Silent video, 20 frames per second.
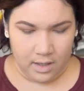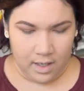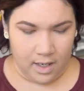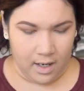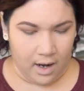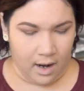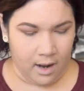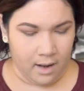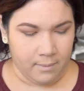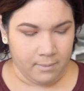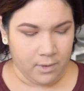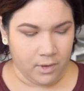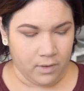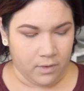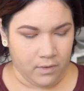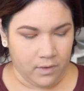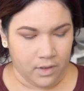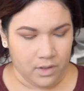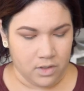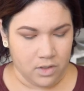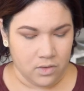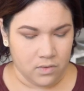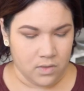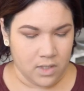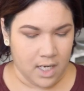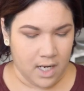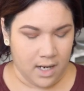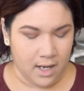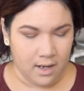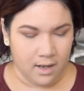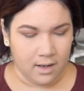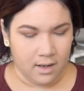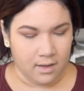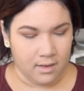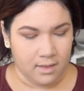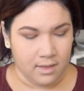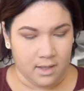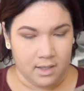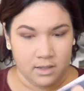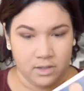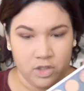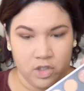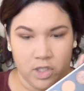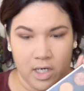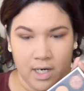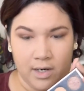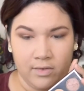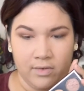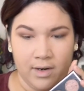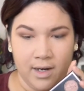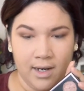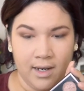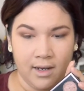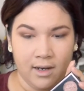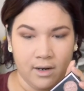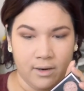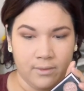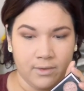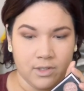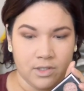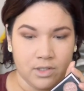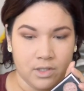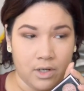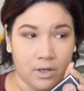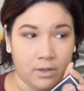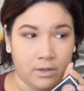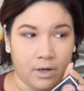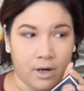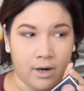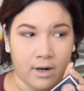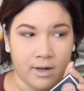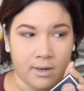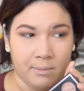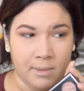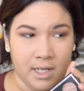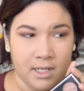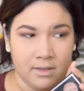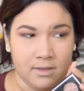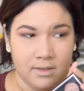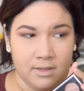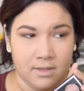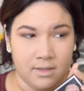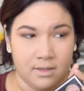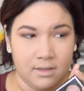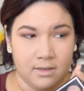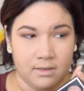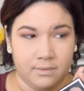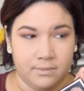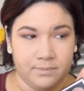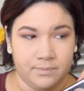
And I'm going to take this shade right here, which is called Artemis,